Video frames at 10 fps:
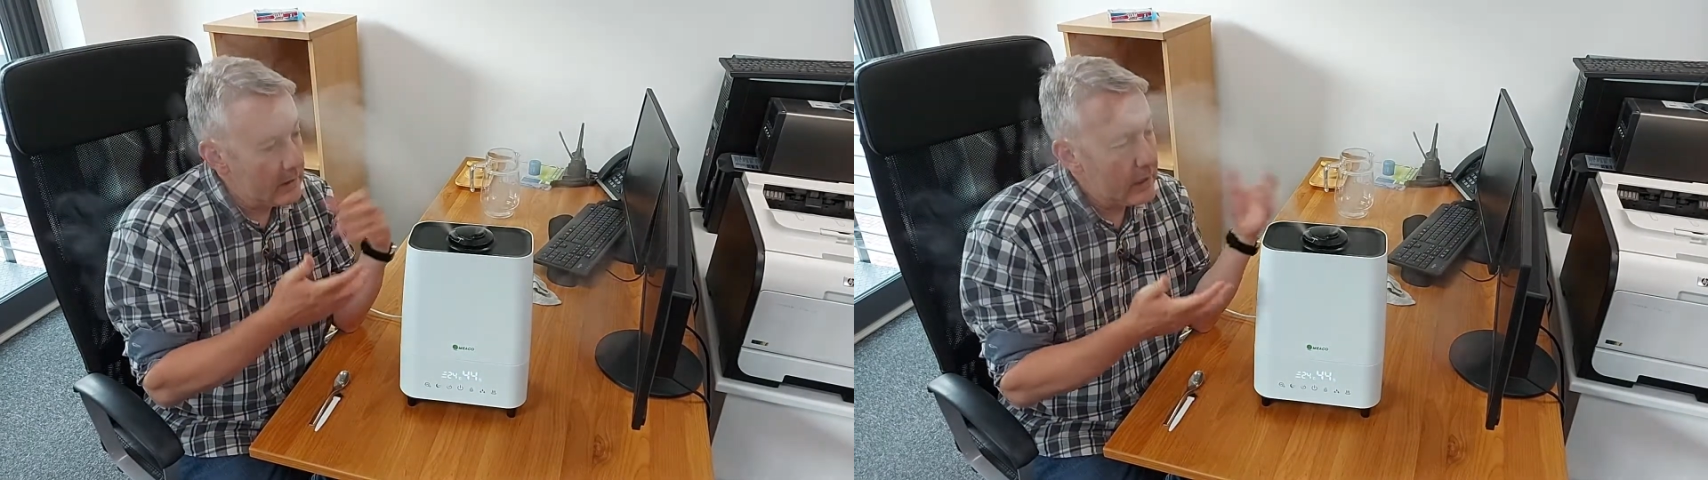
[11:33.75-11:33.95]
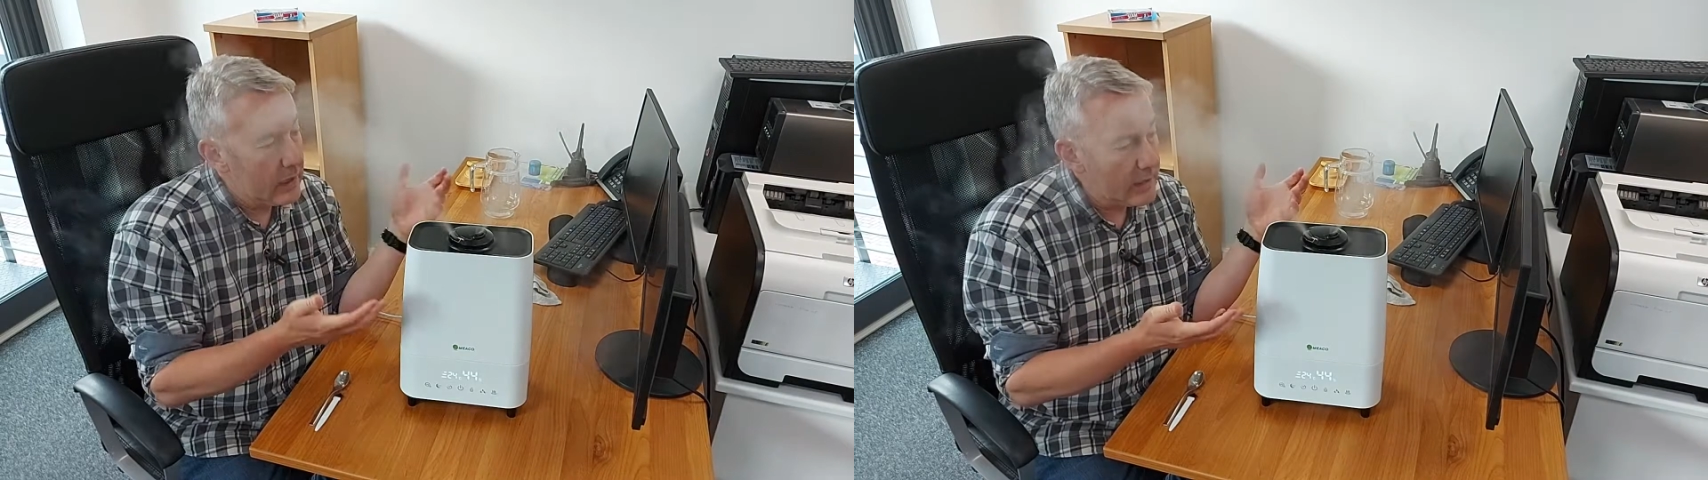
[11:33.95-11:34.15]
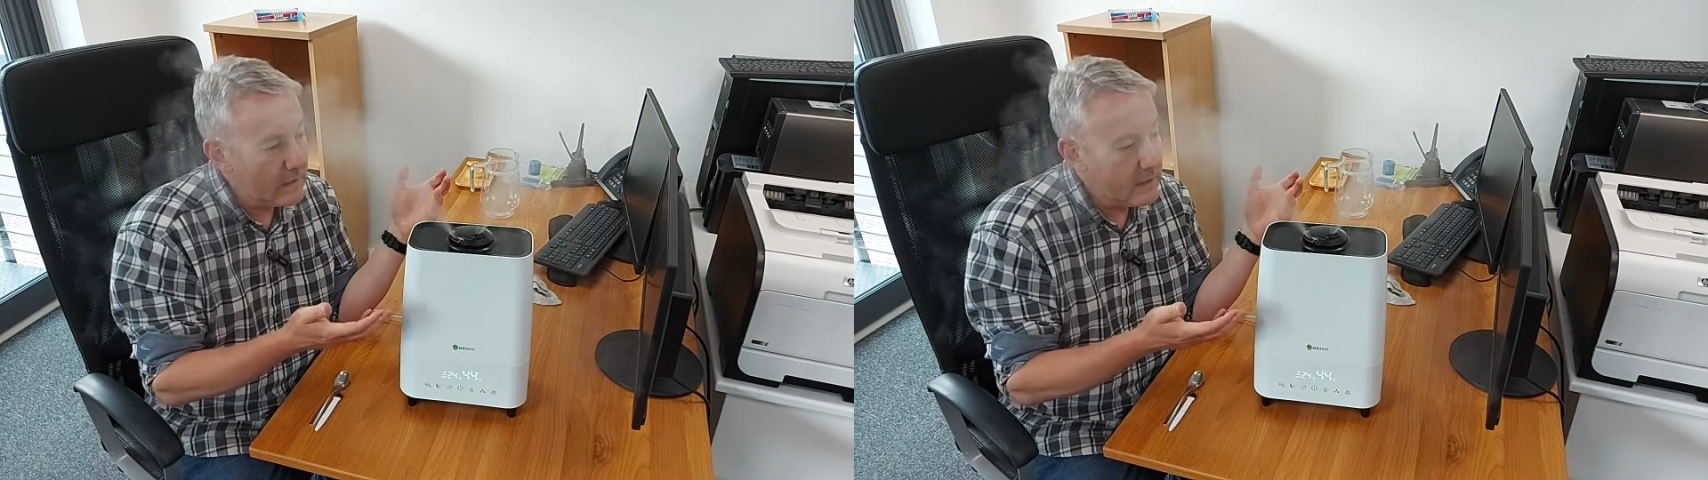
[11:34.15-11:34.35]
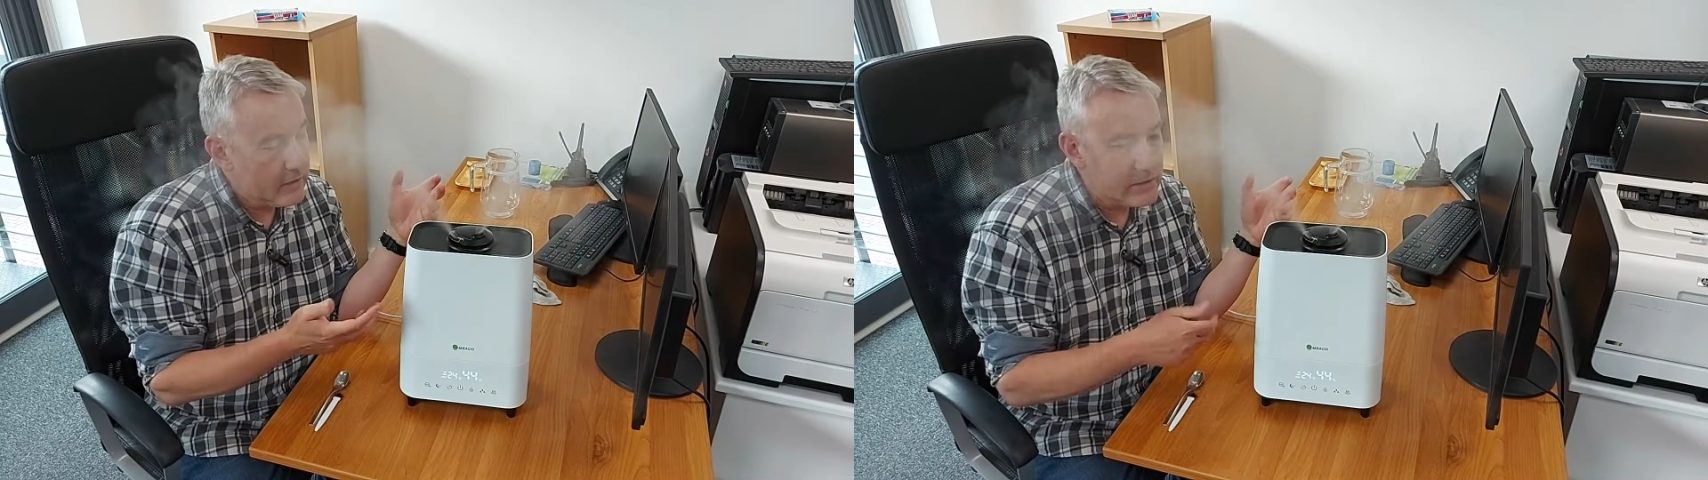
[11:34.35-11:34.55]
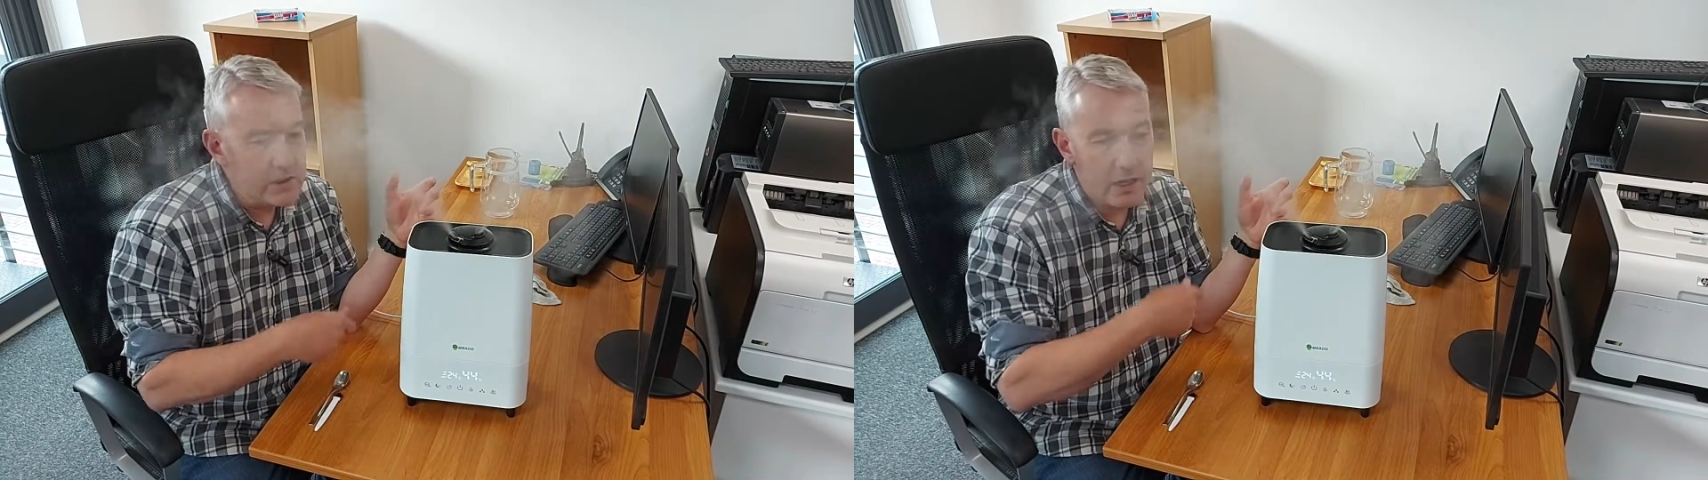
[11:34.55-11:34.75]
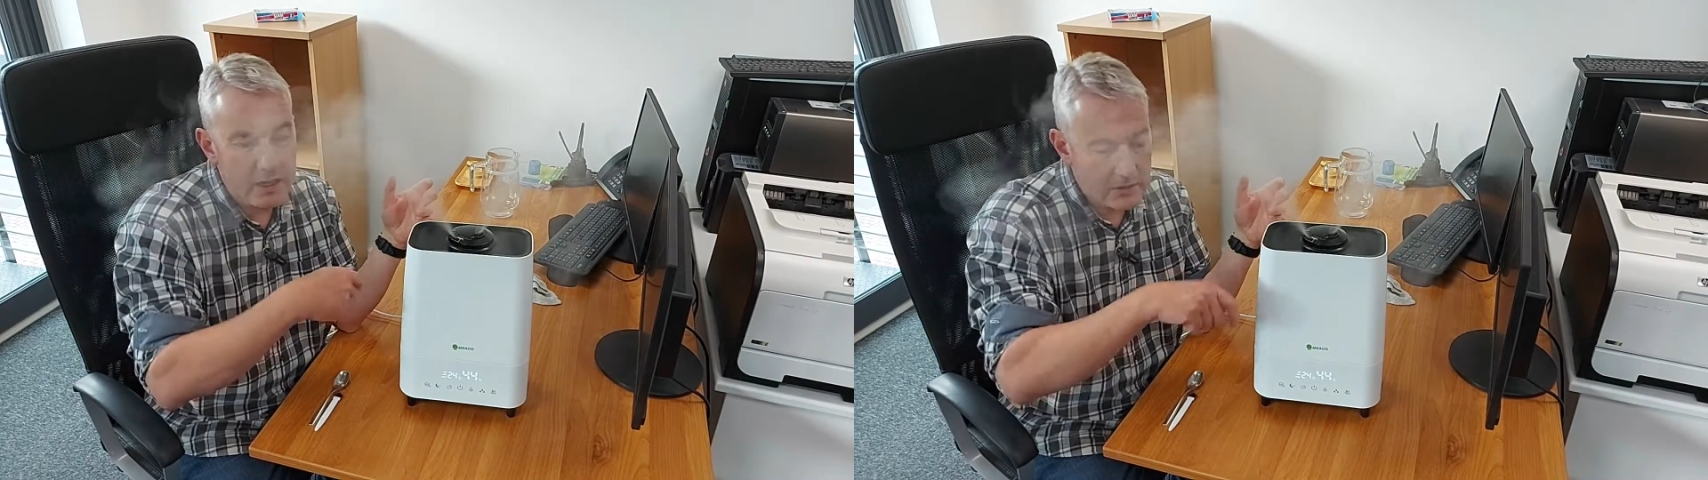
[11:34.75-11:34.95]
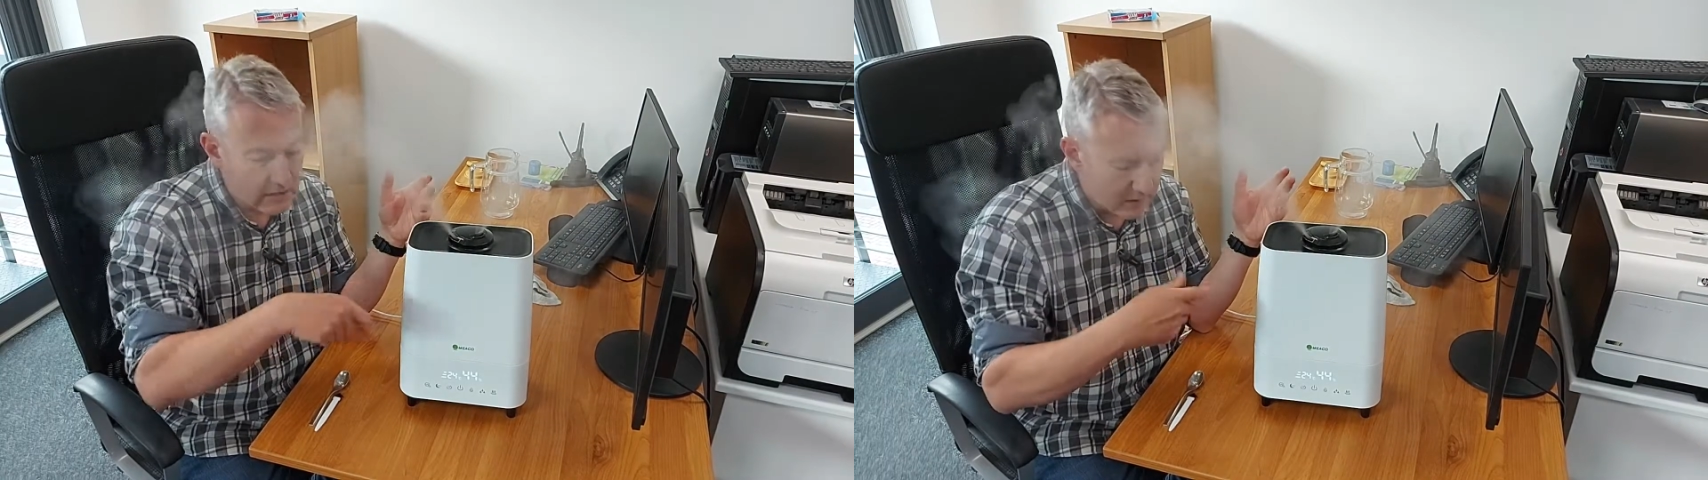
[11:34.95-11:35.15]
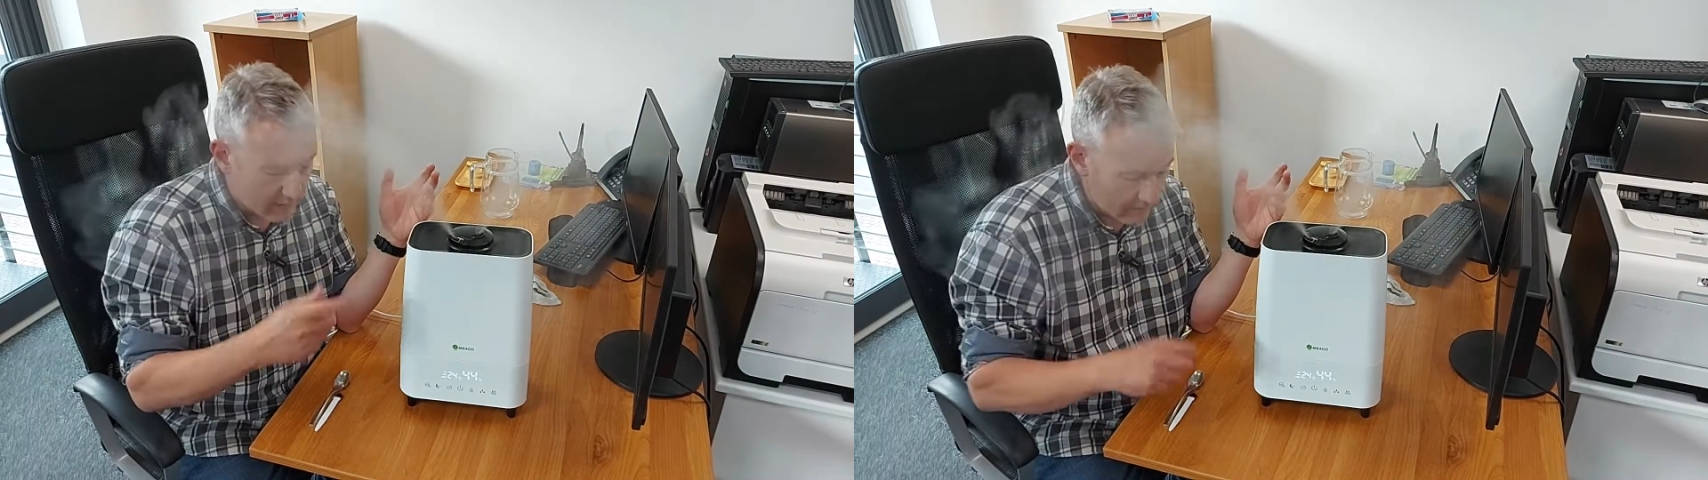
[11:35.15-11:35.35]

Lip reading: and leave it standing,